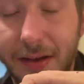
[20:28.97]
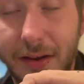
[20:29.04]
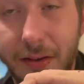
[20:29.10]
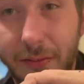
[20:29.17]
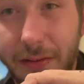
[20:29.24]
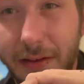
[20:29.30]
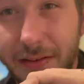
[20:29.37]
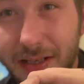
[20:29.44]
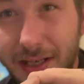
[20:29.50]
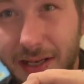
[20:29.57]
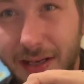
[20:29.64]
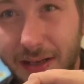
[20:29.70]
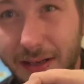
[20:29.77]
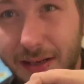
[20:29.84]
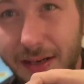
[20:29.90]
When I was a
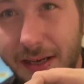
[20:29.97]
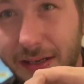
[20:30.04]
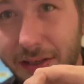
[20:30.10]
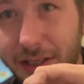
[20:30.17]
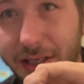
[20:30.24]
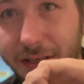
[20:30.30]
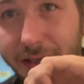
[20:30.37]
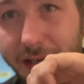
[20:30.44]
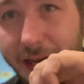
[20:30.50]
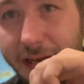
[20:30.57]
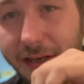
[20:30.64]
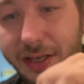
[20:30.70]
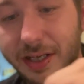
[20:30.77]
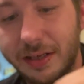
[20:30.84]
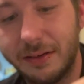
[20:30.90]
kid, I used
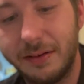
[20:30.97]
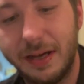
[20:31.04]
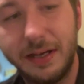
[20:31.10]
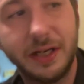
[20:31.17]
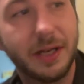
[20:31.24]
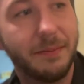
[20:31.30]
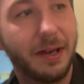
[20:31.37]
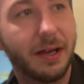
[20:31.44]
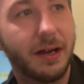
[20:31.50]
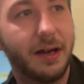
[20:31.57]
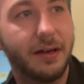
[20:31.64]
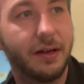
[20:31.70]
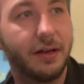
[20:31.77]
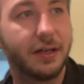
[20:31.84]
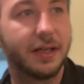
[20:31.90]
to bake hot
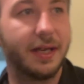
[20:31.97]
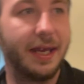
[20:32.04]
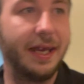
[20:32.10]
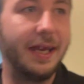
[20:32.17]
dogs. He